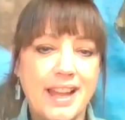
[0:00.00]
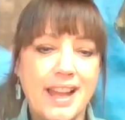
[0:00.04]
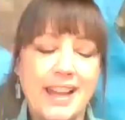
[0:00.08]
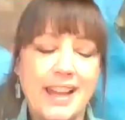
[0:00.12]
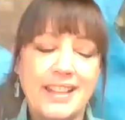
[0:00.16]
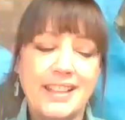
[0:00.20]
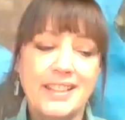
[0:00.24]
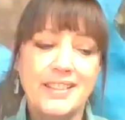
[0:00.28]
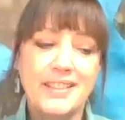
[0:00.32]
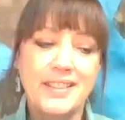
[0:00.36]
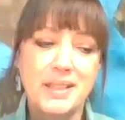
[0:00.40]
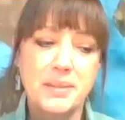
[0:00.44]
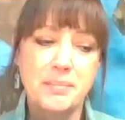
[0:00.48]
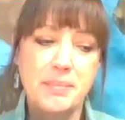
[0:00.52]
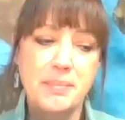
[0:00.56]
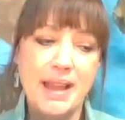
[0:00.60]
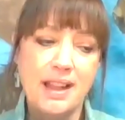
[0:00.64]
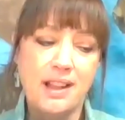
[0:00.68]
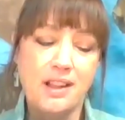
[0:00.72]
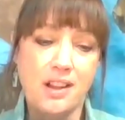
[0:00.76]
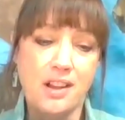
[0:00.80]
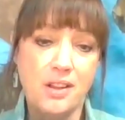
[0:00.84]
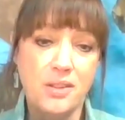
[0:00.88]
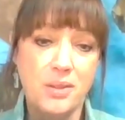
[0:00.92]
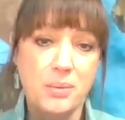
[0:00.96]
I can think
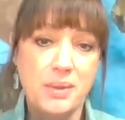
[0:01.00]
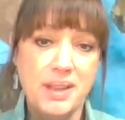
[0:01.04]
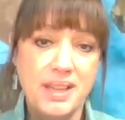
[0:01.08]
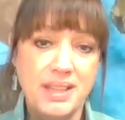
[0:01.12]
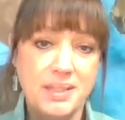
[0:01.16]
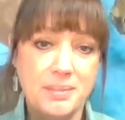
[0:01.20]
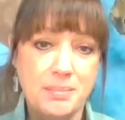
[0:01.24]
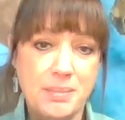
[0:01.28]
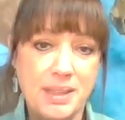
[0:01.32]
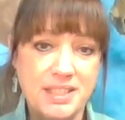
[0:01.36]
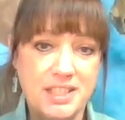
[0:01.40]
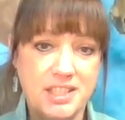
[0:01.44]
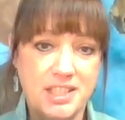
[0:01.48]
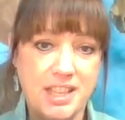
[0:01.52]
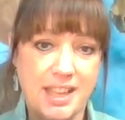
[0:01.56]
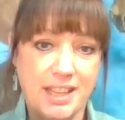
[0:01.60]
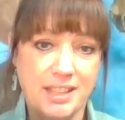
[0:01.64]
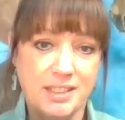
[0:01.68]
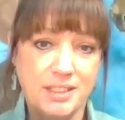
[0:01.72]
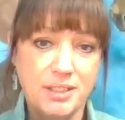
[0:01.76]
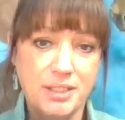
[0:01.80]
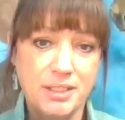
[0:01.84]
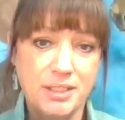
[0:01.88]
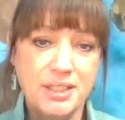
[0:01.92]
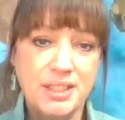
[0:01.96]
back all the way to my
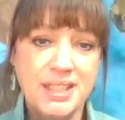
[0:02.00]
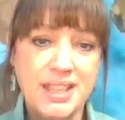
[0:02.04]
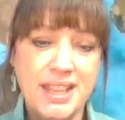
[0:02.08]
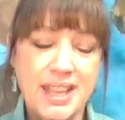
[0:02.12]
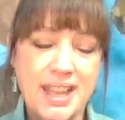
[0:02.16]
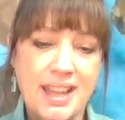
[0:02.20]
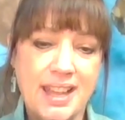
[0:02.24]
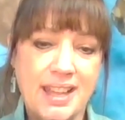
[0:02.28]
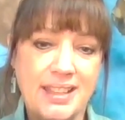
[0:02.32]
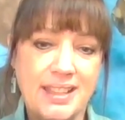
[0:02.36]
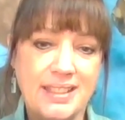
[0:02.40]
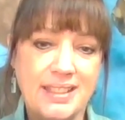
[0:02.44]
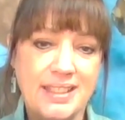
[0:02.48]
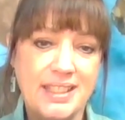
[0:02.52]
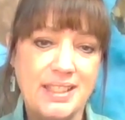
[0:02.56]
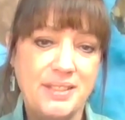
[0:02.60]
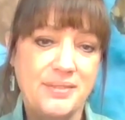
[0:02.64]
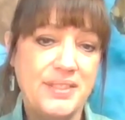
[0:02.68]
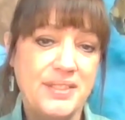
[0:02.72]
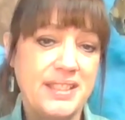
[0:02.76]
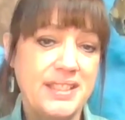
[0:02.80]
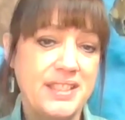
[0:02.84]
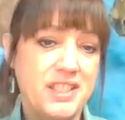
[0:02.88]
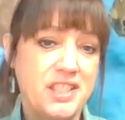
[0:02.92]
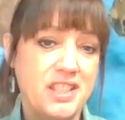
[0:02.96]
childhood, and
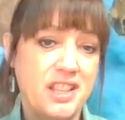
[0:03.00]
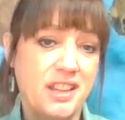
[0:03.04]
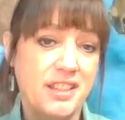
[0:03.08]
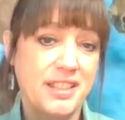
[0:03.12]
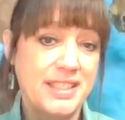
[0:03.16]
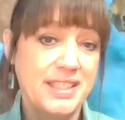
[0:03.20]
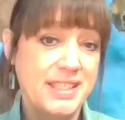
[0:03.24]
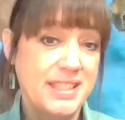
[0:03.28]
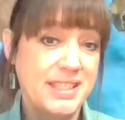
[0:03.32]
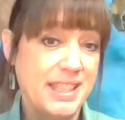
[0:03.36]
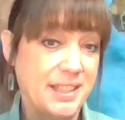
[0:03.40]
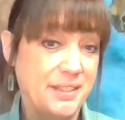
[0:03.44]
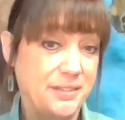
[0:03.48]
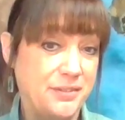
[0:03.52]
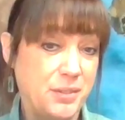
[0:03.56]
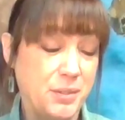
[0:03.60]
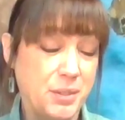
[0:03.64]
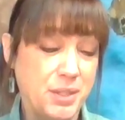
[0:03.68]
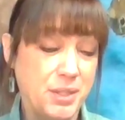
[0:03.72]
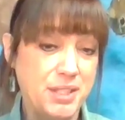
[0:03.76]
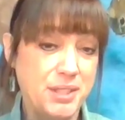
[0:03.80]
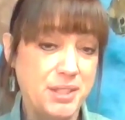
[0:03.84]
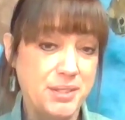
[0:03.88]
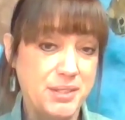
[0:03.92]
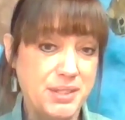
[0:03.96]
even as young as like four
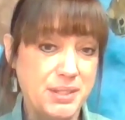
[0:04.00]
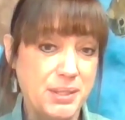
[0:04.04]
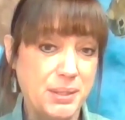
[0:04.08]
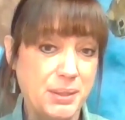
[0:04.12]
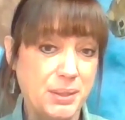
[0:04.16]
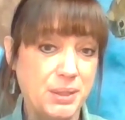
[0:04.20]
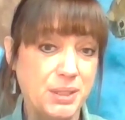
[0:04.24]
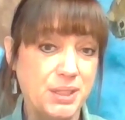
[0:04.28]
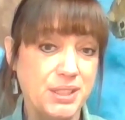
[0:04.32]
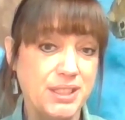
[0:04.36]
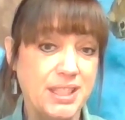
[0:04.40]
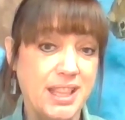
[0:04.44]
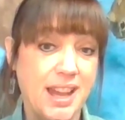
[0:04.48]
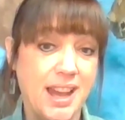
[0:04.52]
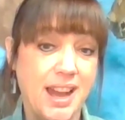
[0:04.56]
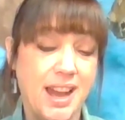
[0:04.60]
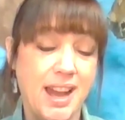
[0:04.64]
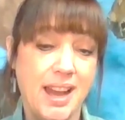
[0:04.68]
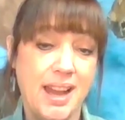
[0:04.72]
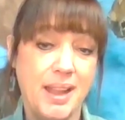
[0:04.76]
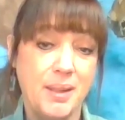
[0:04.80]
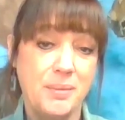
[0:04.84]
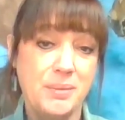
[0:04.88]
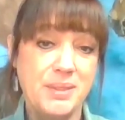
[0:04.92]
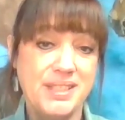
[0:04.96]
years old,
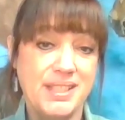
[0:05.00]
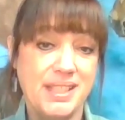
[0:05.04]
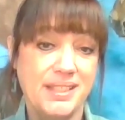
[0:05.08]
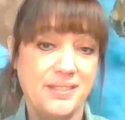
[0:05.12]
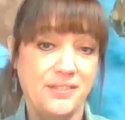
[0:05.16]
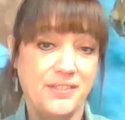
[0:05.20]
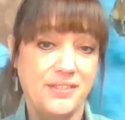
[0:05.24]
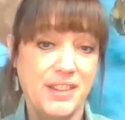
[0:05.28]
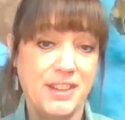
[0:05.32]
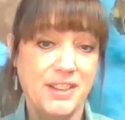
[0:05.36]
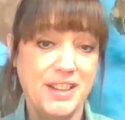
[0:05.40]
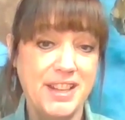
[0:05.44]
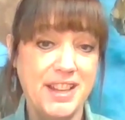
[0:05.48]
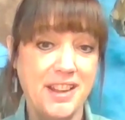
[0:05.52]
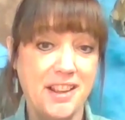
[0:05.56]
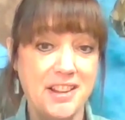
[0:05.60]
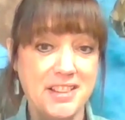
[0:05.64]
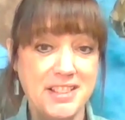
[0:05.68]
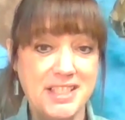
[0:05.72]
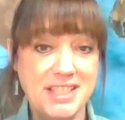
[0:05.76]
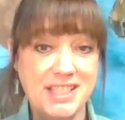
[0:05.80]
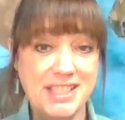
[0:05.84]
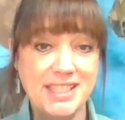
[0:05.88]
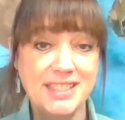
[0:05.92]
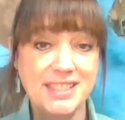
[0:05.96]
I was a very
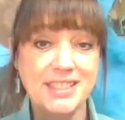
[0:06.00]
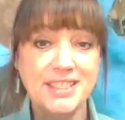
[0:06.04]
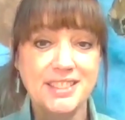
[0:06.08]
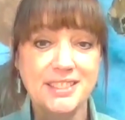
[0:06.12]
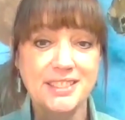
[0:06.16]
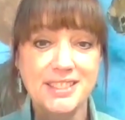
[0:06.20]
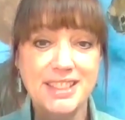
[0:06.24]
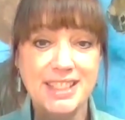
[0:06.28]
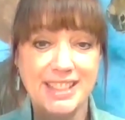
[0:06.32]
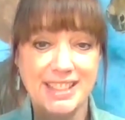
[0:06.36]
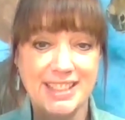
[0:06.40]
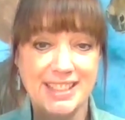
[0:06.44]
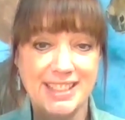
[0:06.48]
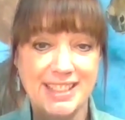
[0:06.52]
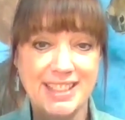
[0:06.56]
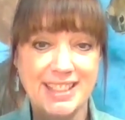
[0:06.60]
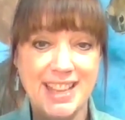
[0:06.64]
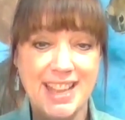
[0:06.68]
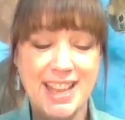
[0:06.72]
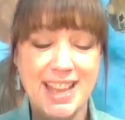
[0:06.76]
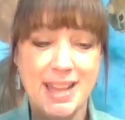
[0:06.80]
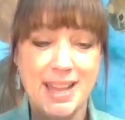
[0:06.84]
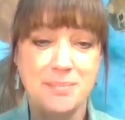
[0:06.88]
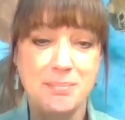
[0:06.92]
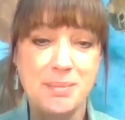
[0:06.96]
artsy little kid,
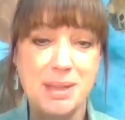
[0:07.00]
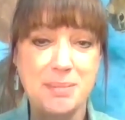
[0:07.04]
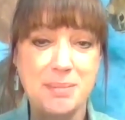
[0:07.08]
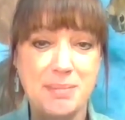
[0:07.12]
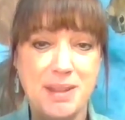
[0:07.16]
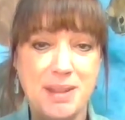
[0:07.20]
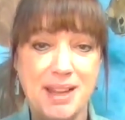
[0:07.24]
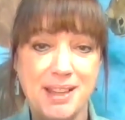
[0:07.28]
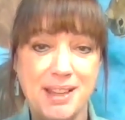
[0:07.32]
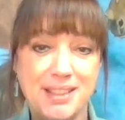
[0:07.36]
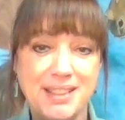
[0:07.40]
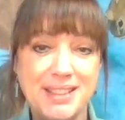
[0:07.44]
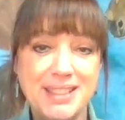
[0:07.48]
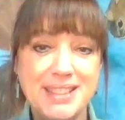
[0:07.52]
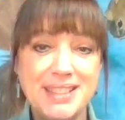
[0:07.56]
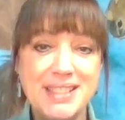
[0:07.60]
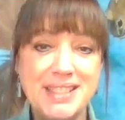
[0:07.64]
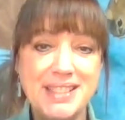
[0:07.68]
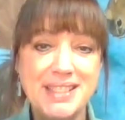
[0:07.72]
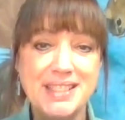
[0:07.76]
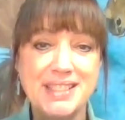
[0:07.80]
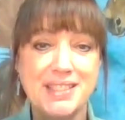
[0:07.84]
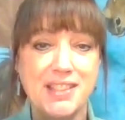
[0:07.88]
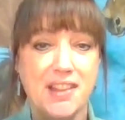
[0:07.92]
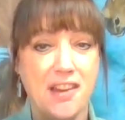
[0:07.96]
and my parents
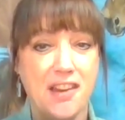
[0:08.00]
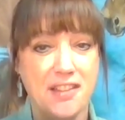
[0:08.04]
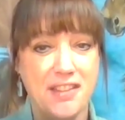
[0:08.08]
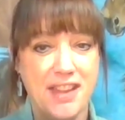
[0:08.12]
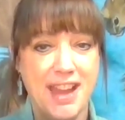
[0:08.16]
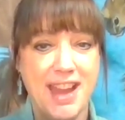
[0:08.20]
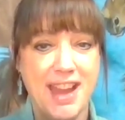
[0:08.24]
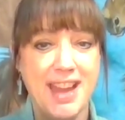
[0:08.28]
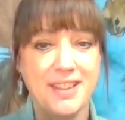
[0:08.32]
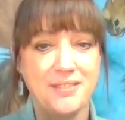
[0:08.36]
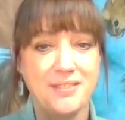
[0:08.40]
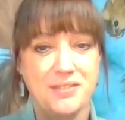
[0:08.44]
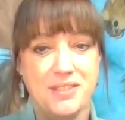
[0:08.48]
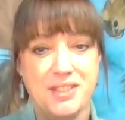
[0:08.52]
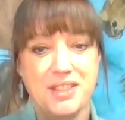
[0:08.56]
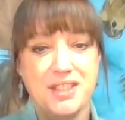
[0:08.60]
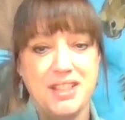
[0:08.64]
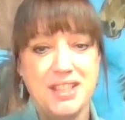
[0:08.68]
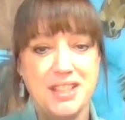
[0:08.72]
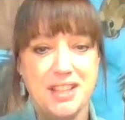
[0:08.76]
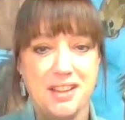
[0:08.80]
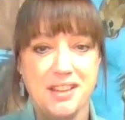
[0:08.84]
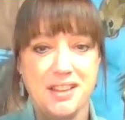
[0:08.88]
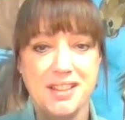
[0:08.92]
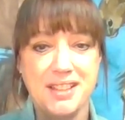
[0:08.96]
saw that very
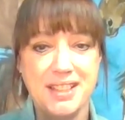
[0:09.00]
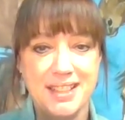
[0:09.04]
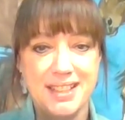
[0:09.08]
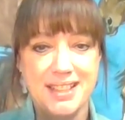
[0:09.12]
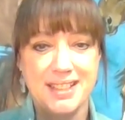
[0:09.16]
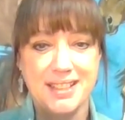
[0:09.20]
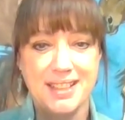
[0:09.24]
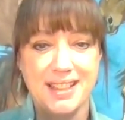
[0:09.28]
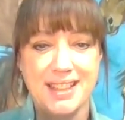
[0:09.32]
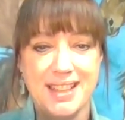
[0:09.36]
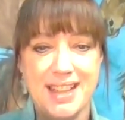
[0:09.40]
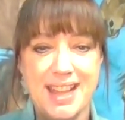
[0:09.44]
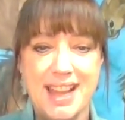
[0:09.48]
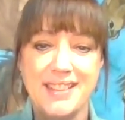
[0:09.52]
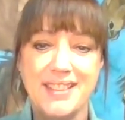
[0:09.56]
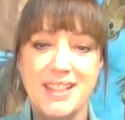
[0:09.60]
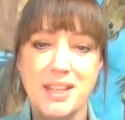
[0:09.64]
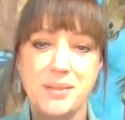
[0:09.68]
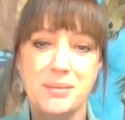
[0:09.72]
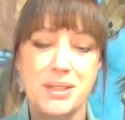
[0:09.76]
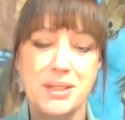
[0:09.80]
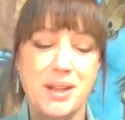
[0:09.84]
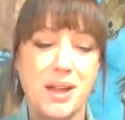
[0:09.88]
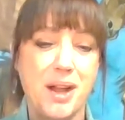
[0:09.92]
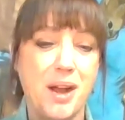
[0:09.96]
young, uh, and they
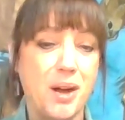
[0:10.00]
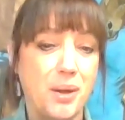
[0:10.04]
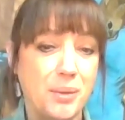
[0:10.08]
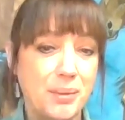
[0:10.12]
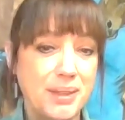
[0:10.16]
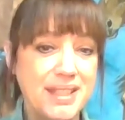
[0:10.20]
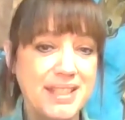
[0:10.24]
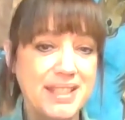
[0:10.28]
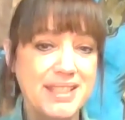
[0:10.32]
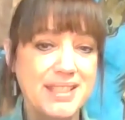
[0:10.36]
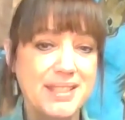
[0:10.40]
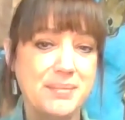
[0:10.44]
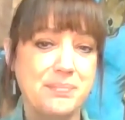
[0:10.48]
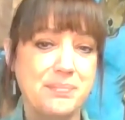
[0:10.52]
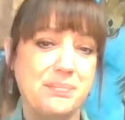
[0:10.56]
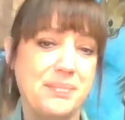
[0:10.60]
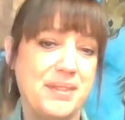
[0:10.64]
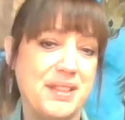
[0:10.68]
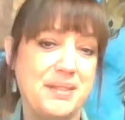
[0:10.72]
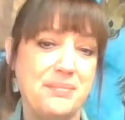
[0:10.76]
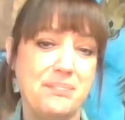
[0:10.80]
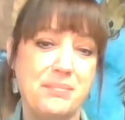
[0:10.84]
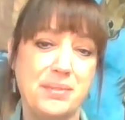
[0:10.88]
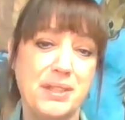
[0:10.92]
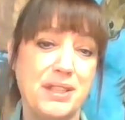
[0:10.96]
would always
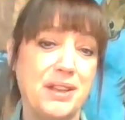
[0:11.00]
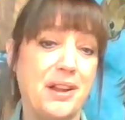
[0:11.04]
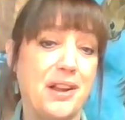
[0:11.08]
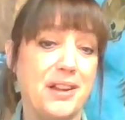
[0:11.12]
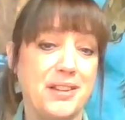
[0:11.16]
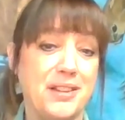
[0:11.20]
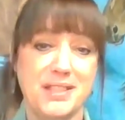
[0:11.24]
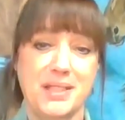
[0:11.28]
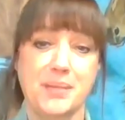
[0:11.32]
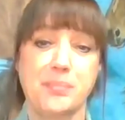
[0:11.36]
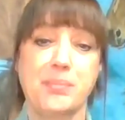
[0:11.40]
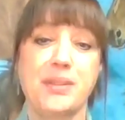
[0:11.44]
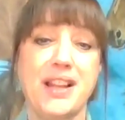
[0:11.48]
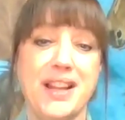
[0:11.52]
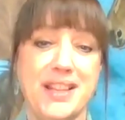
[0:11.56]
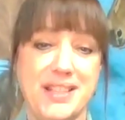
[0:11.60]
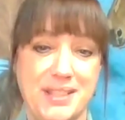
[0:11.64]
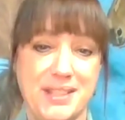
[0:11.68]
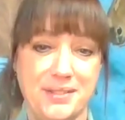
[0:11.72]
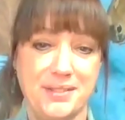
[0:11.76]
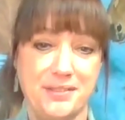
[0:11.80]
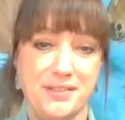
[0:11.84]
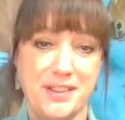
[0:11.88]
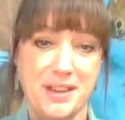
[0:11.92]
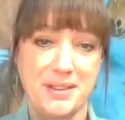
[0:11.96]
put art supplies
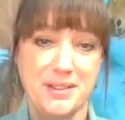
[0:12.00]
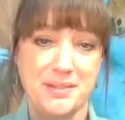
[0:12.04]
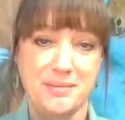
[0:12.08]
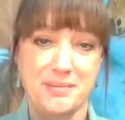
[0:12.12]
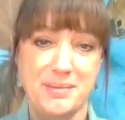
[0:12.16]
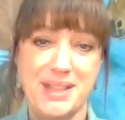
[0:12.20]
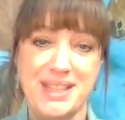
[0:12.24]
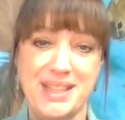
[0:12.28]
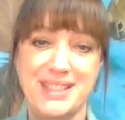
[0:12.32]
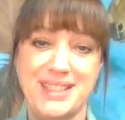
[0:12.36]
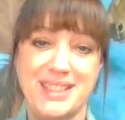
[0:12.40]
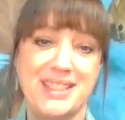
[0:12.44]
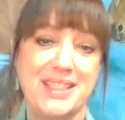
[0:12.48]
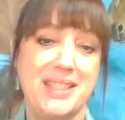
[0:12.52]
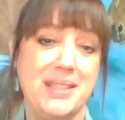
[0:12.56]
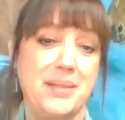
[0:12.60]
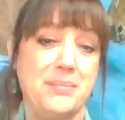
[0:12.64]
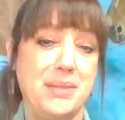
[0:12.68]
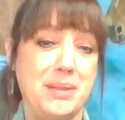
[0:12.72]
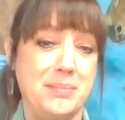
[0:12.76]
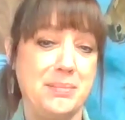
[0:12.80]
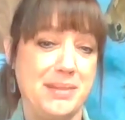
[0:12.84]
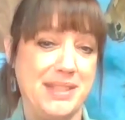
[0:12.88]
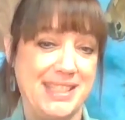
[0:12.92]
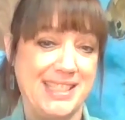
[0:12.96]
in front of me to keep
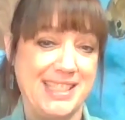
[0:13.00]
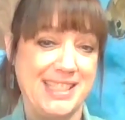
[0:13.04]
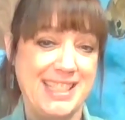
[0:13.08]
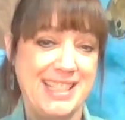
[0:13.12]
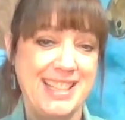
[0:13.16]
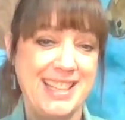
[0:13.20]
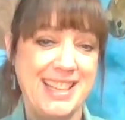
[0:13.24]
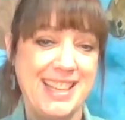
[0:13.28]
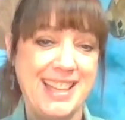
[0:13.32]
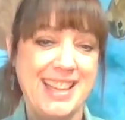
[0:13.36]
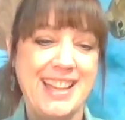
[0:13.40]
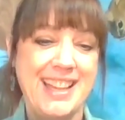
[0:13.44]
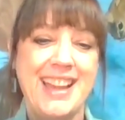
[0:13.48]
me busy,